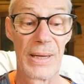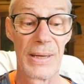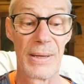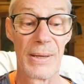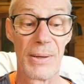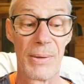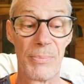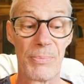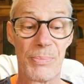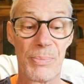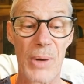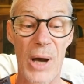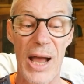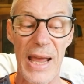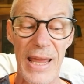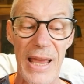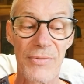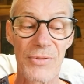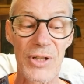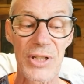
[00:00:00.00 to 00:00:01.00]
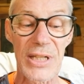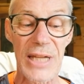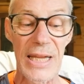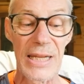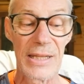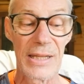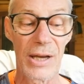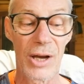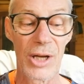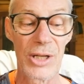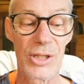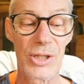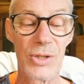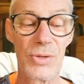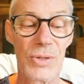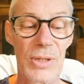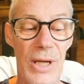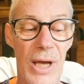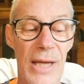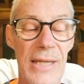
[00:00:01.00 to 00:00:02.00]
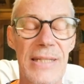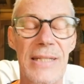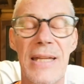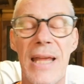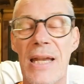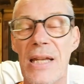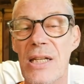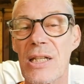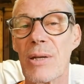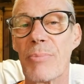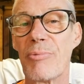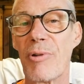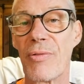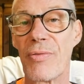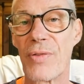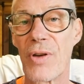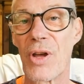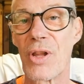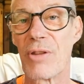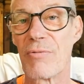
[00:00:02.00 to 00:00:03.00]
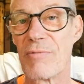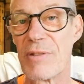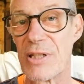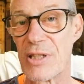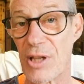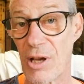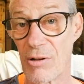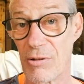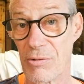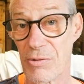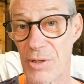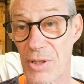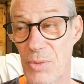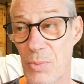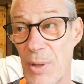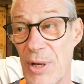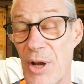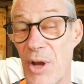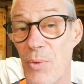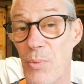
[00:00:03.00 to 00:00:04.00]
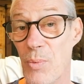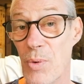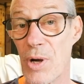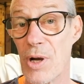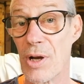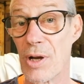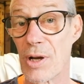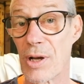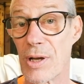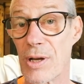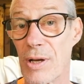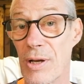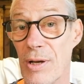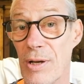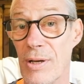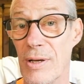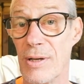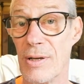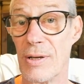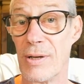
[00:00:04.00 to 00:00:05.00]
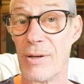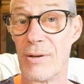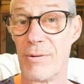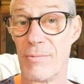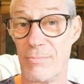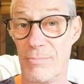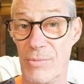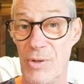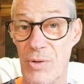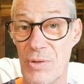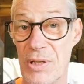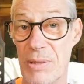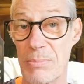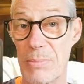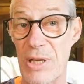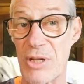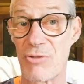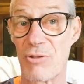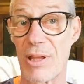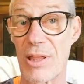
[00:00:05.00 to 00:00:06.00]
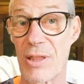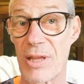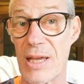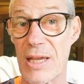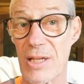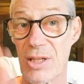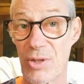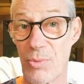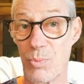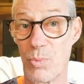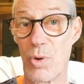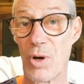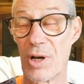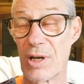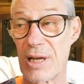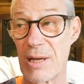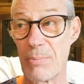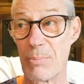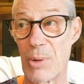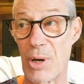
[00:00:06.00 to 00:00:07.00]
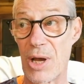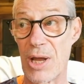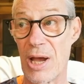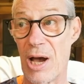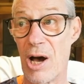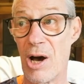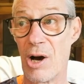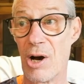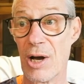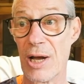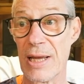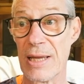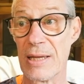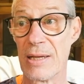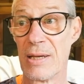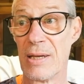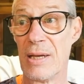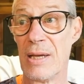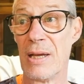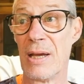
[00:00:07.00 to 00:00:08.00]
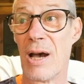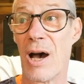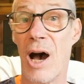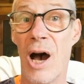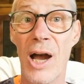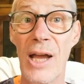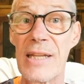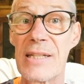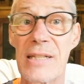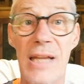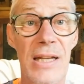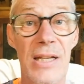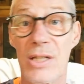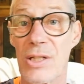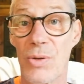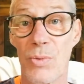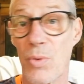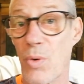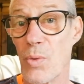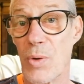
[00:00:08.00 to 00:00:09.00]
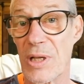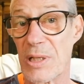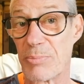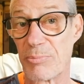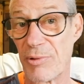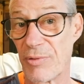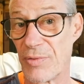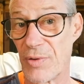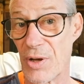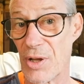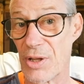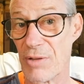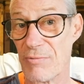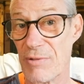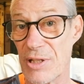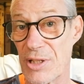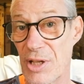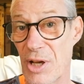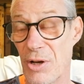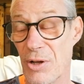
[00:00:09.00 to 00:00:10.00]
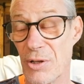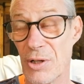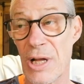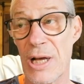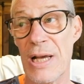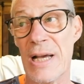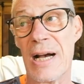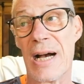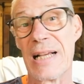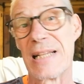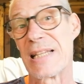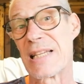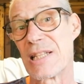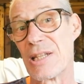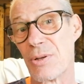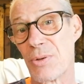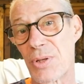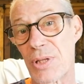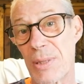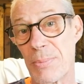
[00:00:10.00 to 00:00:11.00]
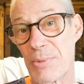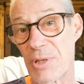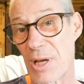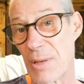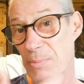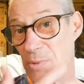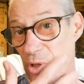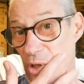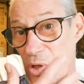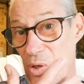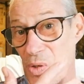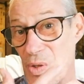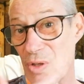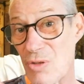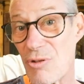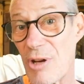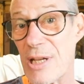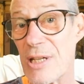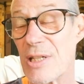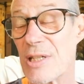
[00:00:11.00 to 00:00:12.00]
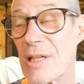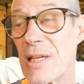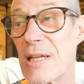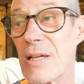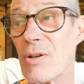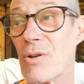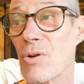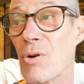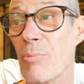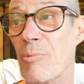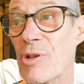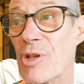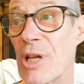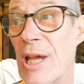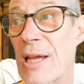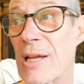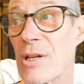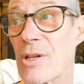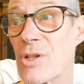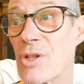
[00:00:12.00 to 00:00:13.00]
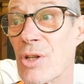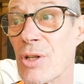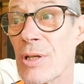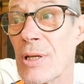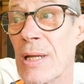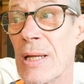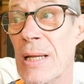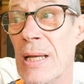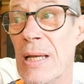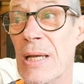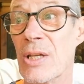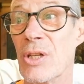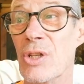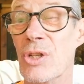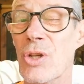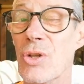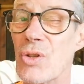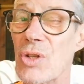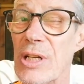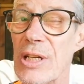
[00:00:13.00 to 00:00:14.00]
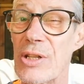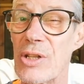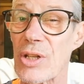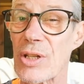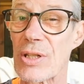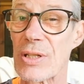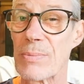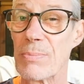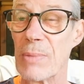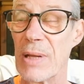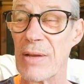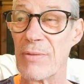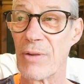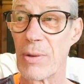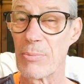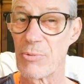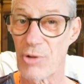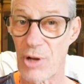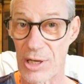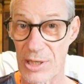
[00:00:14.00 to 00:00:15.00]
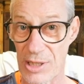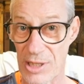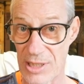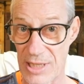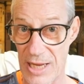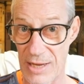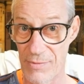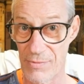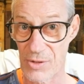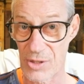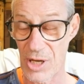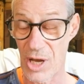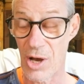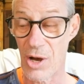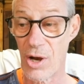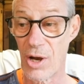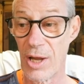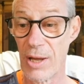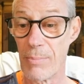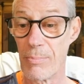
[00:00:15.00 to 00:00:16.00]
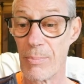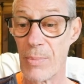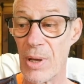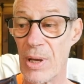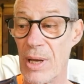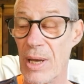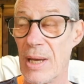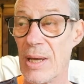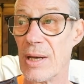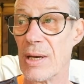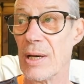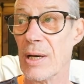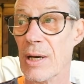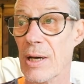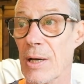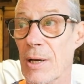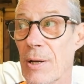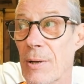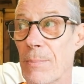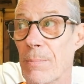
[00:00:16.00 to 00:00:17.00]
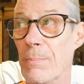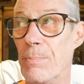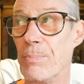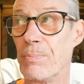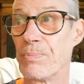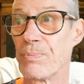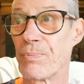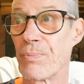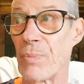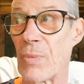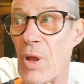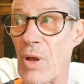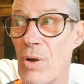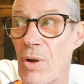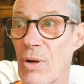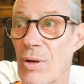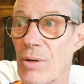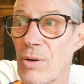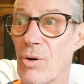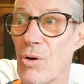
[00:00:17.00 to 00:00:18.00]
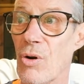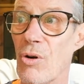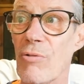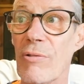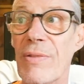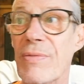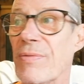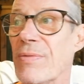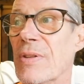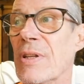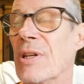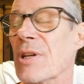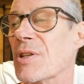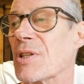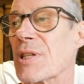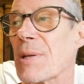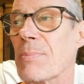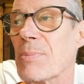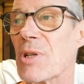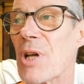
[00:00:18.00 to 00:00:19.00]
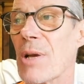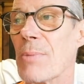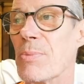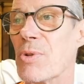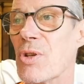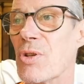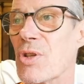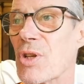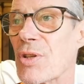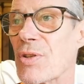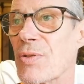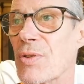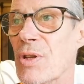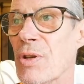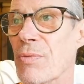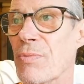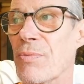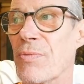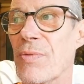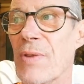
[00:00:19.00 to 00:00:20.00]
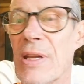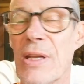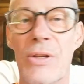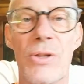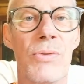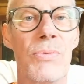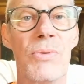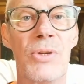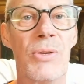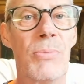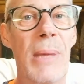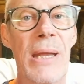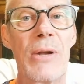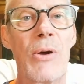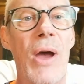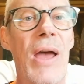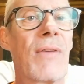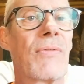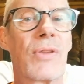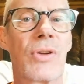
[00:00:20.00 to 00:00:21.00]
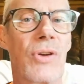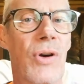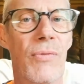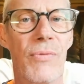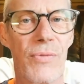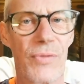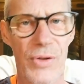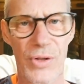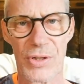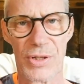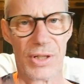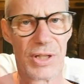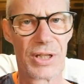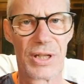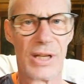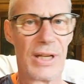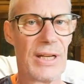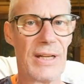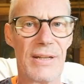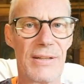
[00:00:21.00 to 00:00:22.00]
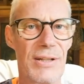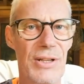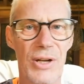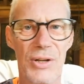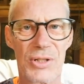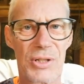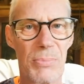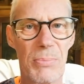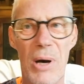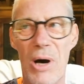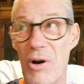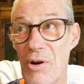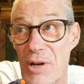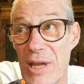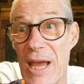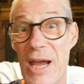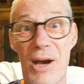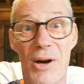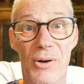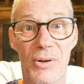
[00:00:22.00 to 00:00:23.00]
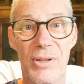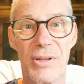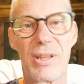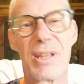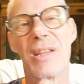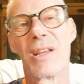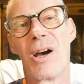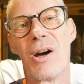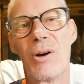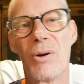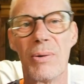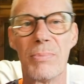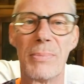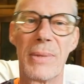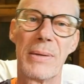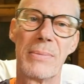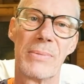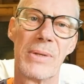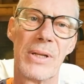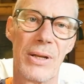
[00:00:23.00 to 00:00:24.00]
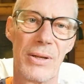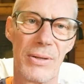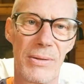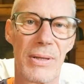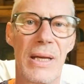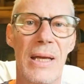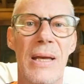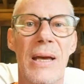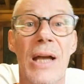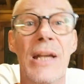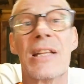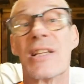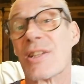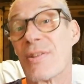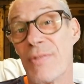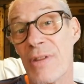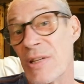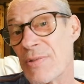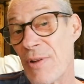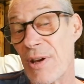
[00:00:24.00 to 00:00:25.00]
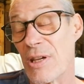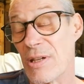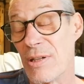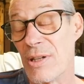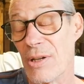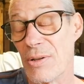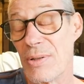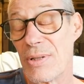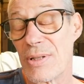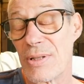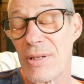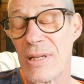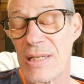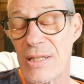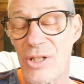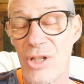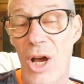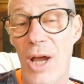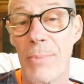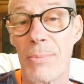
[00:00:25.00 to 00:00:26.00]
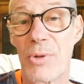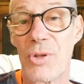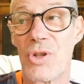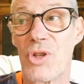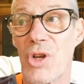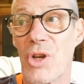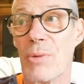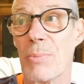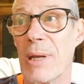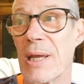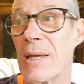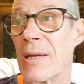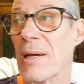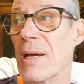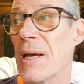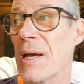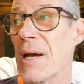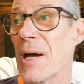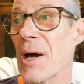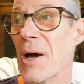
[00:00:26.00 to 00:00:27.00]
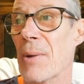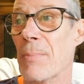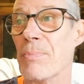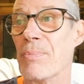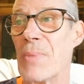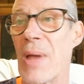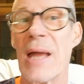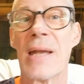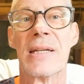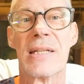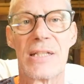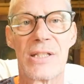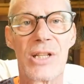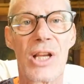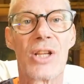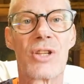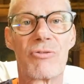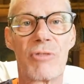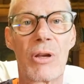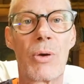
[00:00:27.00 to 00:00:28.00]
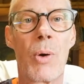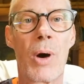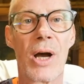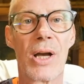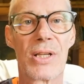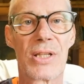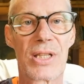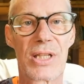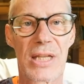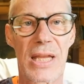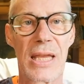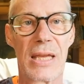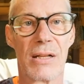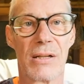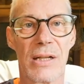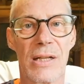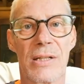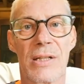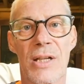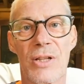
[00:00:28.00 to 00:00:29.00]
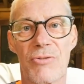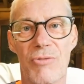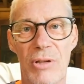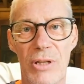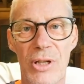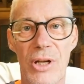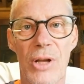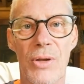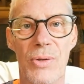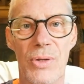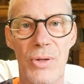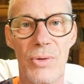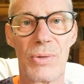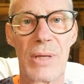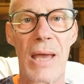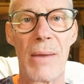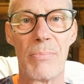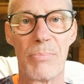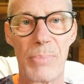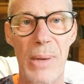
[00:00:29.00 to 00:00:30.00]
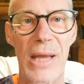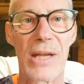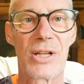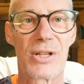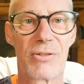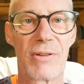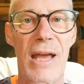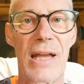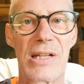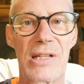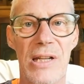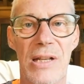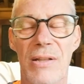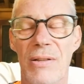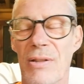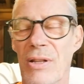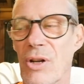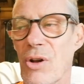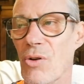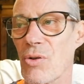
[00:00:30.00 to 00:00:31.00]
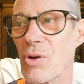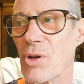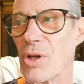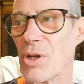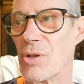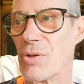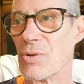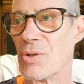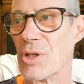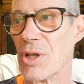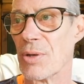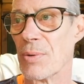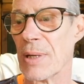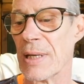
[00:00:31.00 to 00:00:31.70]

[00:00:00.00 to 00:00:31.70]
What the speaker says: But I have to say that I tend to prefer the results when I work using measuring things and working by eye. I tend to always prefer the result. I still sometimes use tracing or projection, usually just if I'm trying to save time, or if, you know, sometimes you may not have the confidence, you know, to mark out. You think, oh, you know, and it's very, you know, it's time consuming, and it does require skill. It does, you know, you get better at it the longer you do it.